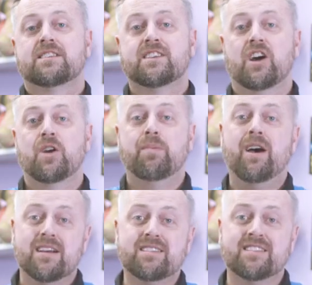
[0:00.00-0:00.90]
So
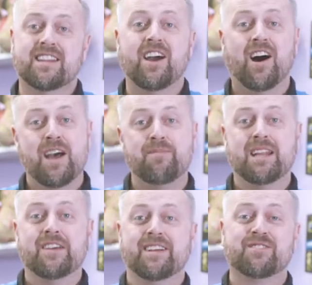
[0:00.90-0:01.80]
personally, I
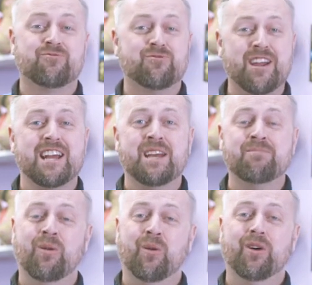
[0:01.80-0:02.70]
believe it's really
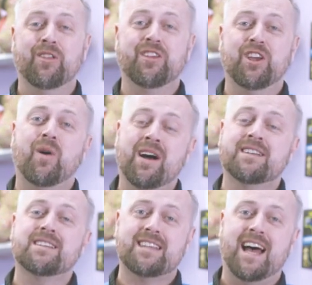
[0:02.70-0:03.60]
important that you
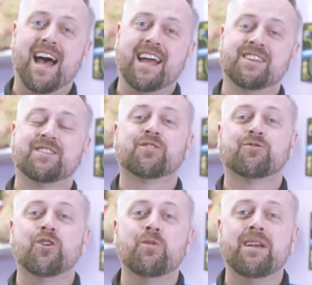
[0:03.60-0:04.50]
understand the
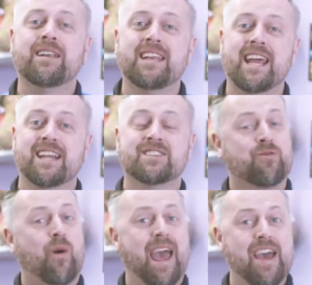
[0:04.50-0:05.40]
grooming needs
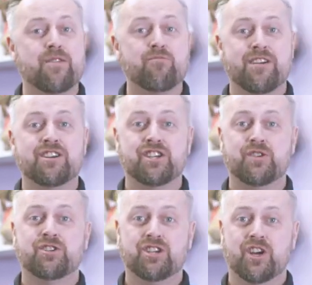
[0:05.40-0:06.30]
of whatever breed
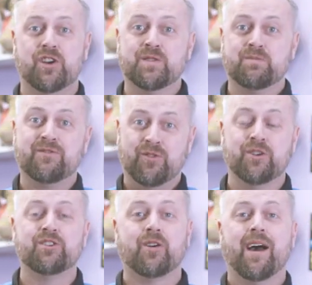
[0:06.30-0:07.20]
you choose
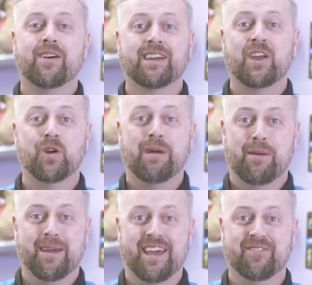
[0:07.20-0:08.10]
before you go out and get your
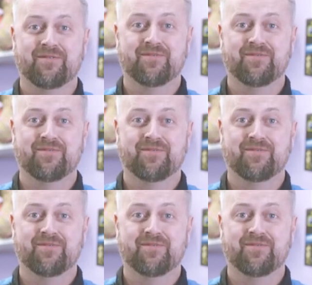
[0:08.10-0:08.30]
puppy.